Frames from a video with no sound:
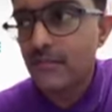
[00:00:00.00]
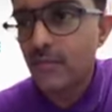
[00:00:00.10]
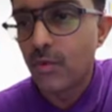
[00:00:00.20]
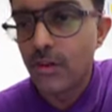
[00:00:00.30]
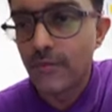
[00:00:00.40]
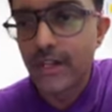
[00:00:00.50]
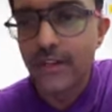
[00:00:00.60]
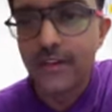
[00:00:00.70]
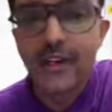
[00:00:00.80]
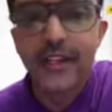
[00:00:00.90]
what we
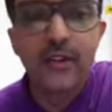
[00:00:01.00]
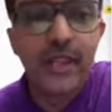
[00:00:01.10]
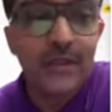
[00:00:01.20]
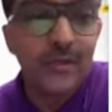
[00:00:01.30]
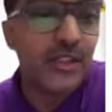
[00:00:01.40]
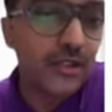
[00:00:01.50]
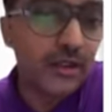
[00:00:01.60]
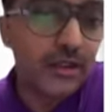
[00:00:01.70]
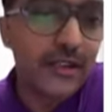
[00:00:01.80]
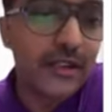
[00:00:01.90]
are trying to
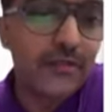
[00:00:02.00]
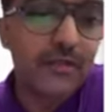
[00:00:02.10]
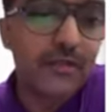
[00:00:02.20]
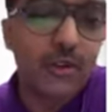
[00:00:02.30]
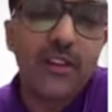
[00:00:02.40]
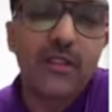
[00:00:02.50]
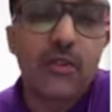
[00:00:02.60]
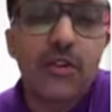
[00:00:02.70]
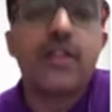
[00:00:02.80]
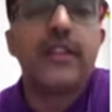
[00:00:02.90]
envision, right? And I'm talking
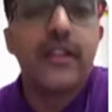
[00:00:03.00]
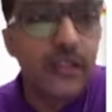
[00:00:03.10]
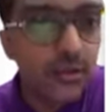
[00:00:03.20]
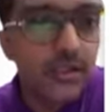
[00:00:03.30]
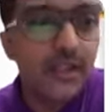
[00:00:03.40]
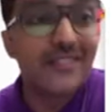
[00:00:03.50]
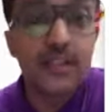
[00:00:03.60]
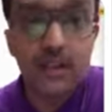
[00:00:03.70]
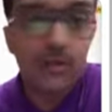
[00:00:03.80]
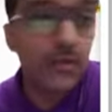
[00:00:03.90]
about a real use case
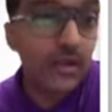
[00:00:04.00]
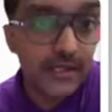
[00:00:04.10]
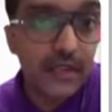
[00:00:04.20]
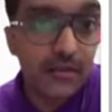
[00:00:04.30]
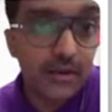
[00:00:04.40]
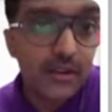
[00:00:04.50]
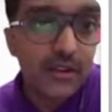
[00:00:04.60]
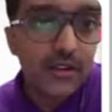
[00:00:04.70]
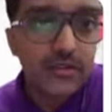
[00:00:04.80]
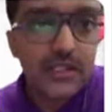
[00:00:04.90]
and how it has helped.
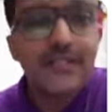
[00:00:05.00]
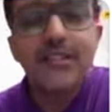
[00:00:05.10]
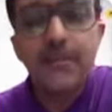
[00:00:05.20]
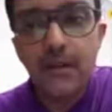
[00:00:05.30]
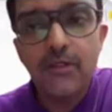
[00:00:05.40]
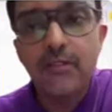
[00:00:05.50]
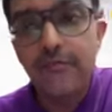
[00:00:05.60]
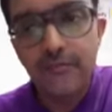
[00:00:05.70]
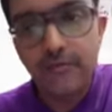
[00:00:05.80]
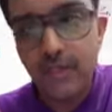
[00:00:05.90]
So that's the power
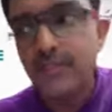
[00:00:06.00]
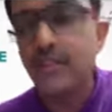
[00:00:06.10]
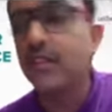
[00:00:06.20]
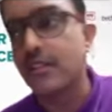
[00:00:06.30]
of digital